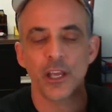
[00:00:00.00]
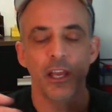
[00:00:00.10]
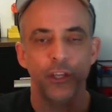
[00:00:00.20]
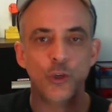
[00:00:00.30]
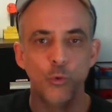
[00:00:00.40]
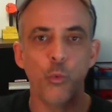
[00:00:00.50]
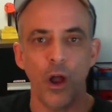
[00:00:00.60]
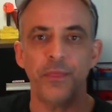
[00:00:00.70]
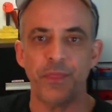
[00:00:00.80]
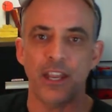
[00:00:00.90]
You
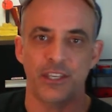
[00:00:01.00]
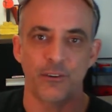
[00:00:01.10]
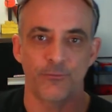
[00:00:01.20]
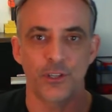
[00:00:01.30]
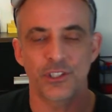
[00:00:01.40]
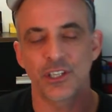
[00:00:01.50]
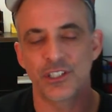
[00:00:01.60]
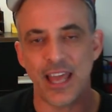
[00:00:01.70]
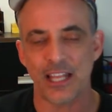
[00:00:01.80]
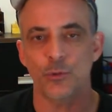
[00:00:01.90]
want that difference because
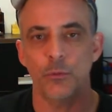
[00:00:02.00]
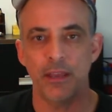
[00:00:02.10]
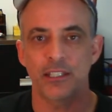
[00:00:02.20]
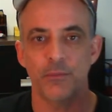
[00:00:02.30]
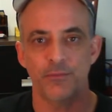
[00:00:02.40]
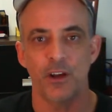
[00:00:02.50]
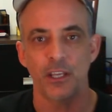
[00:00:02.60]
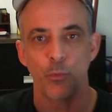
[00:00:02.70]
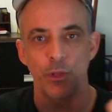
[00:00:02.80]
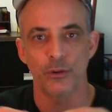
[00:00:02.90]
that's what makes them funny
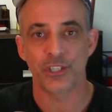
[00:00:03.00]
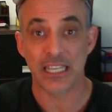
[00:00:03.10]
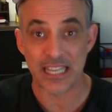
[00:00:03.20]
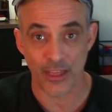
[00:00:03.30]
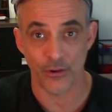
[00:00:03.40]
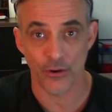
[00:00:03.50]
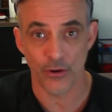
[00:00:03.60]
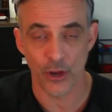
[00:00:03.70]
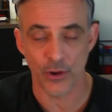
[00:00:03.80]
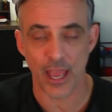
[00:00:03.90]
when they're together.
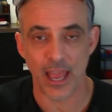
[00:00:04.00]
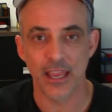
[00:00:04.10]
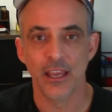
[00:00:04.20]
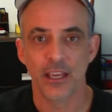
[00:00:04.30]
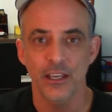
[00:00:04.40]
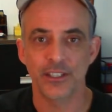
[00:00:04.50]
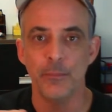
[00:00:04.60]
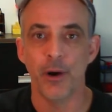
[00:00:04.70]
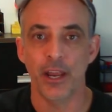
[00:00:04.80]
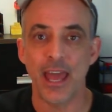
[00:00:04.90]
okay? Because they
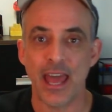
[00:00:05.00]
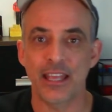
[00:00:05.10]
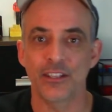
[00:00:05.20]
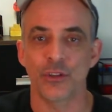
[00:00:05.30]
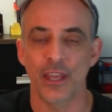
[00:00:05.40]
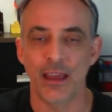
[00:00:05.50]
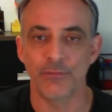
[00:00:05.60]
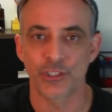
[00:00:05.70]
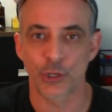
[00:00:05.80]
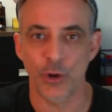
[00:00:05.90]
butt heads or they have
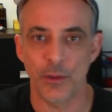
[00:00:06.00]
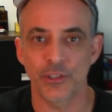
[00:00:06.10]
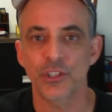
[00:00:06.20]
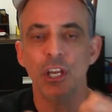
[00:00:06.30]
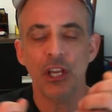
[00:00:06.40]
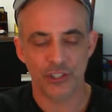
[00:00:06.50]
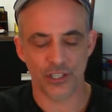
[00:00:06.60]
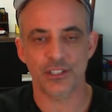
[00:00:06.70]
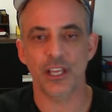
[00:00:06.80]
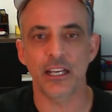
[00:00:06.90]
disagreements,
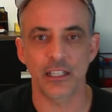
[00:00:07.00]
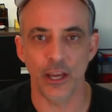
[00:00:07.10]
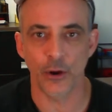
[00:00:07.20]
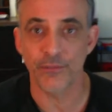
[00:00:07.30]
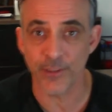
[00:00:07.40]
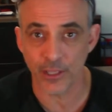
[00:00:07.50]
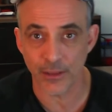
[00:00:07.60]
just like Claire and Phil have